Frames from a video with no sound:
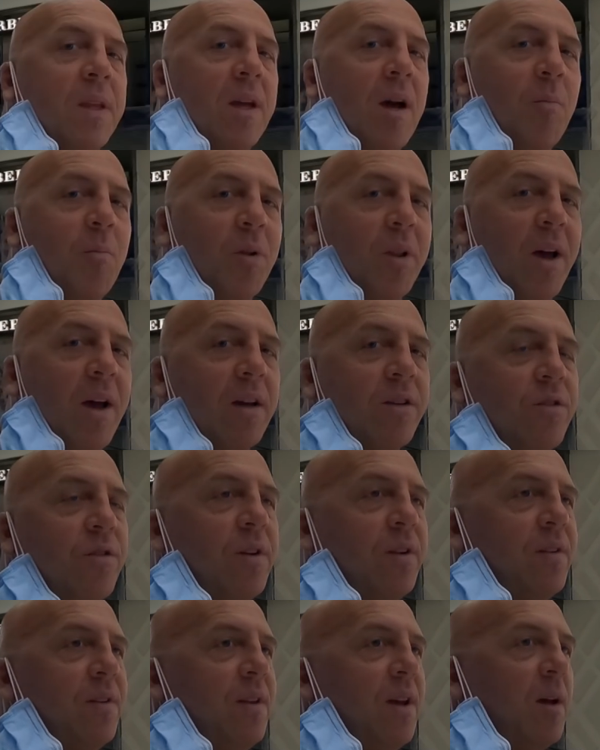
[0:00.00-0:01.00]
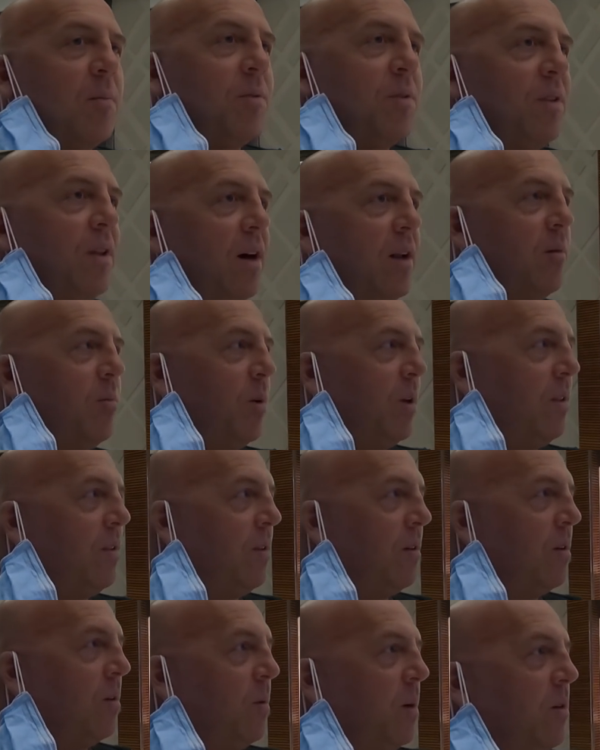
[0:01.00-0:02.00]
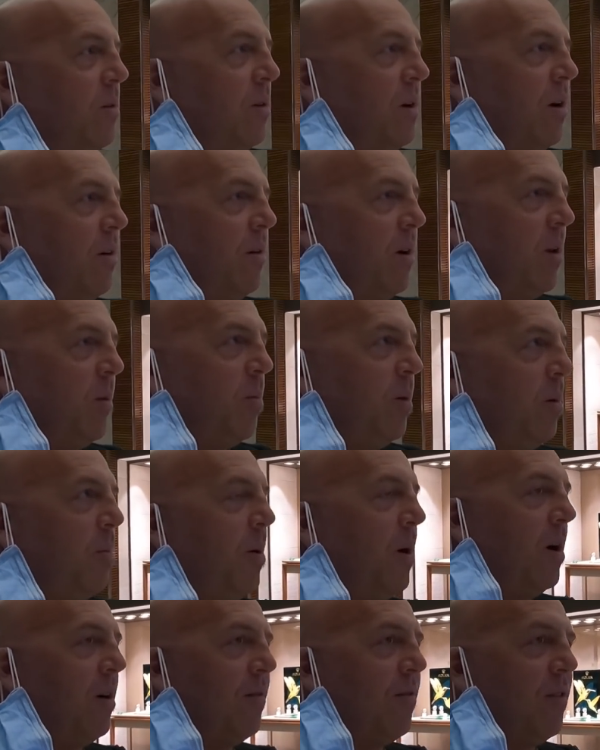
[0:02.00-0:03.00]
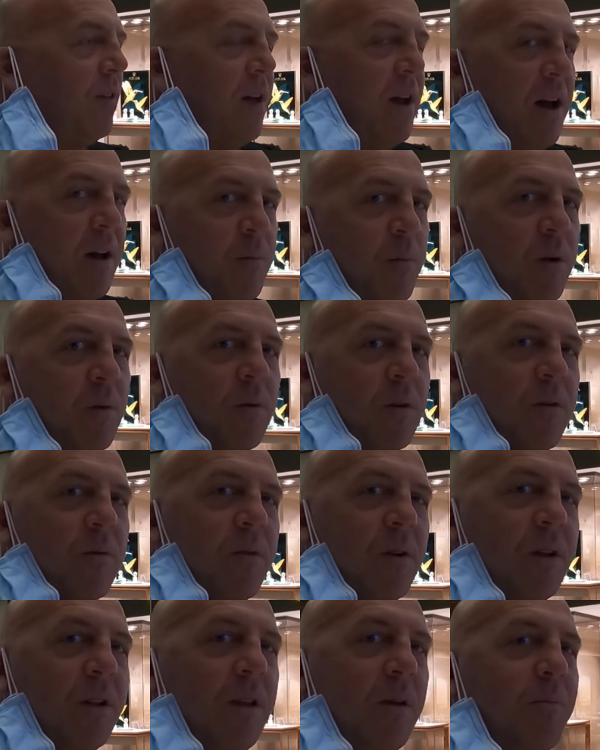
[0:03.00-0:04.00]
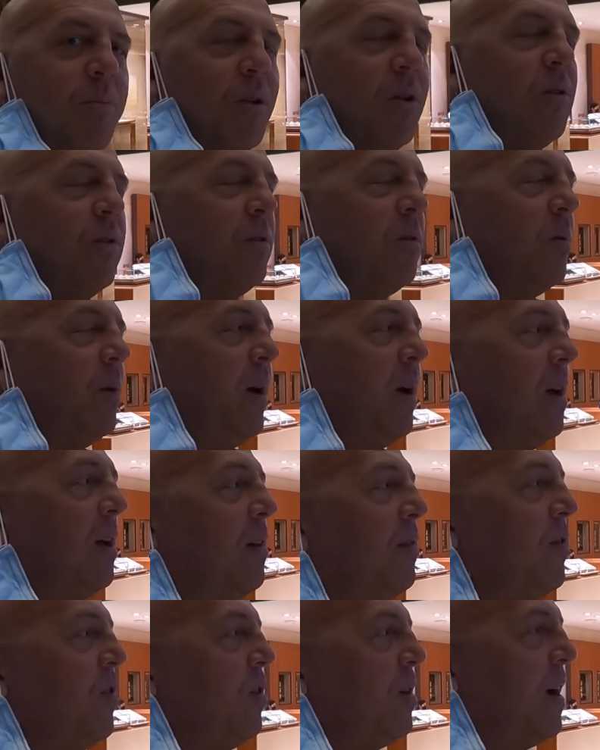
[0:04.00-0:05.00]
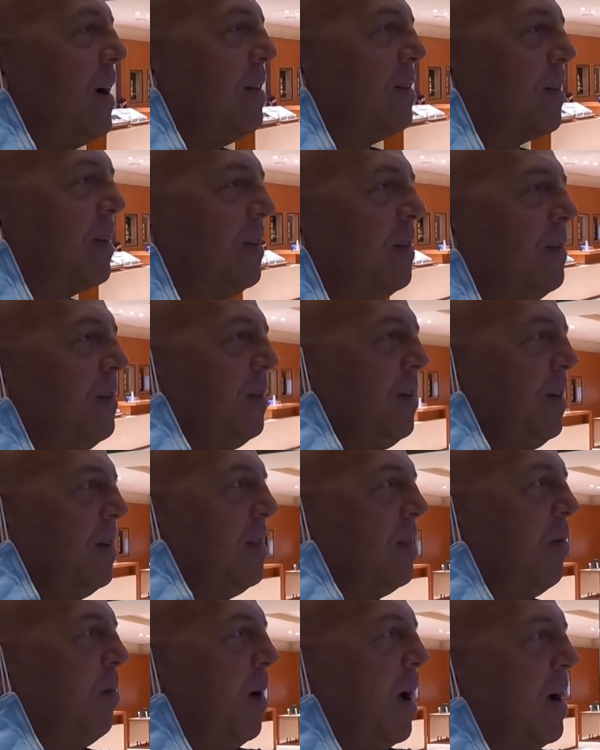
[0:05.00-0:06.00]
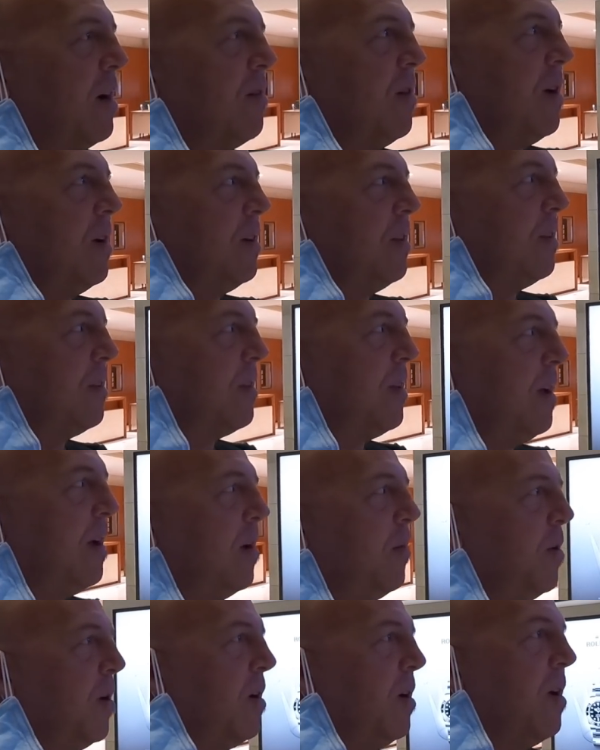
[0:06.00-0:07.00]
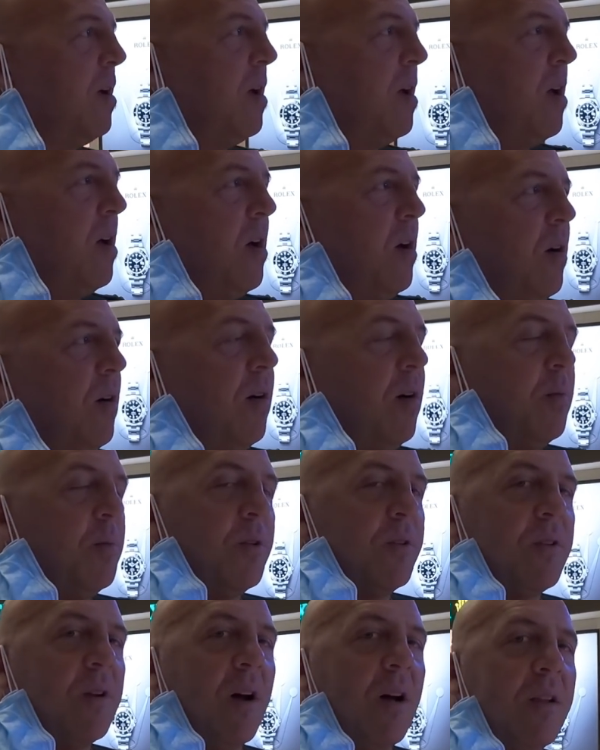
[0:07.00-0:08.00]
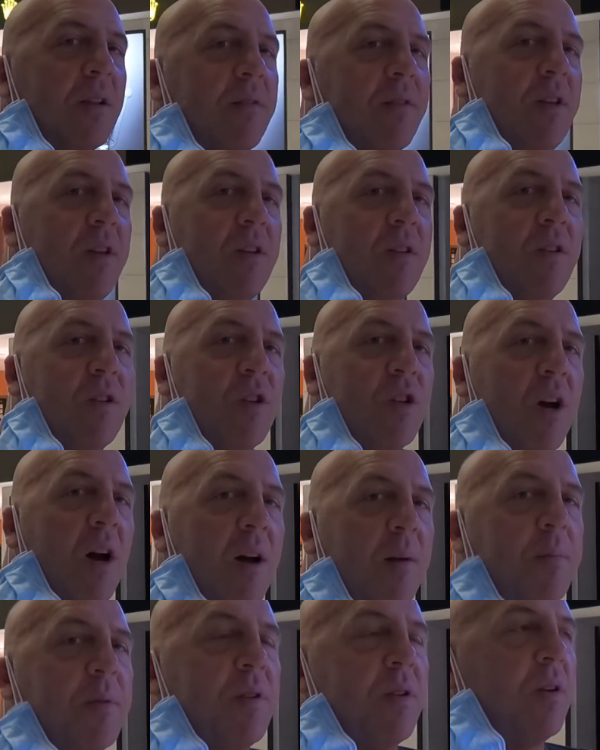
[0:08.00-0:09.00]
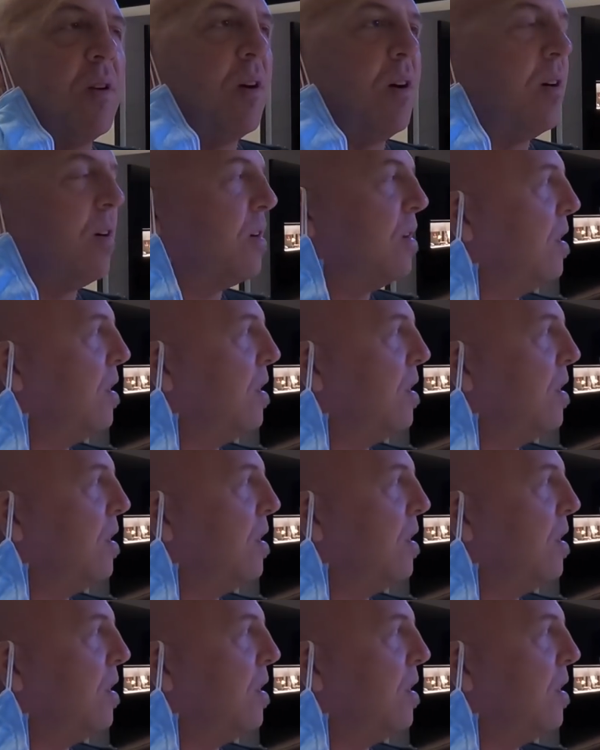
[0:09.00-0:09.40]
couple extra steps, not a big deal. We were already prepared for that, but we're really blown away. If you guys can see in the background of this camera, almost all of these shops are